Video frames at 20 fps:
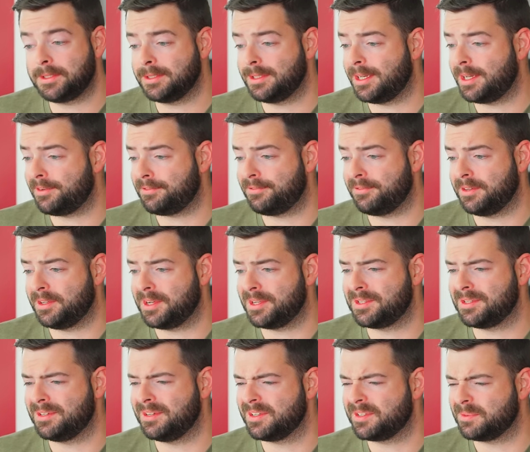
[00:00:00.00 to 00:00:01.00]
a lot of
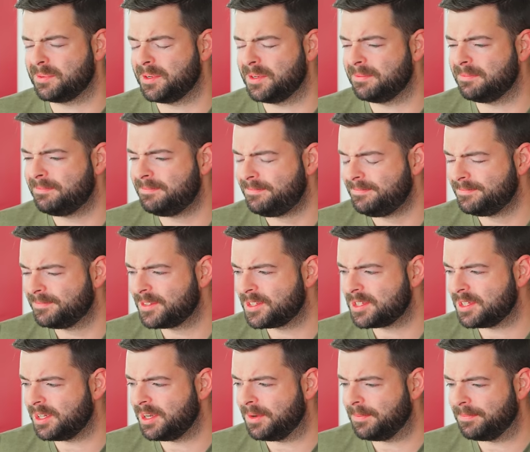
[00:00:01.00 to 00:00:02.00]
flaws on this one,
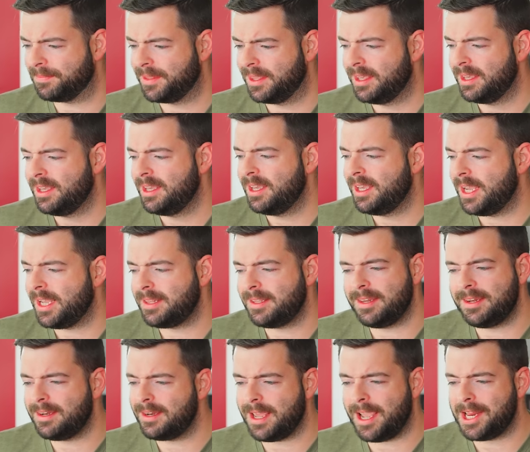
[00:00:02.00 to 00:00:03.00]
so it
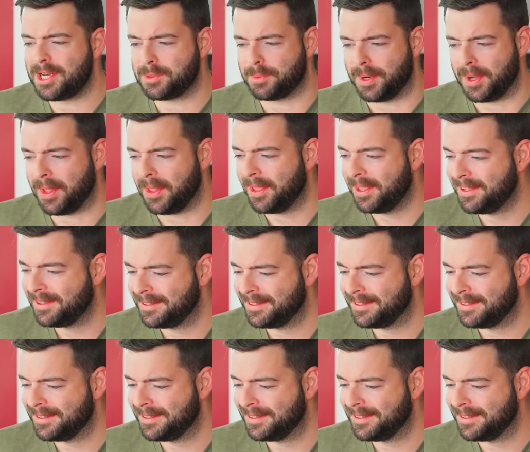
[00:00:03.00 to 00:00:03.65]
didn't age well.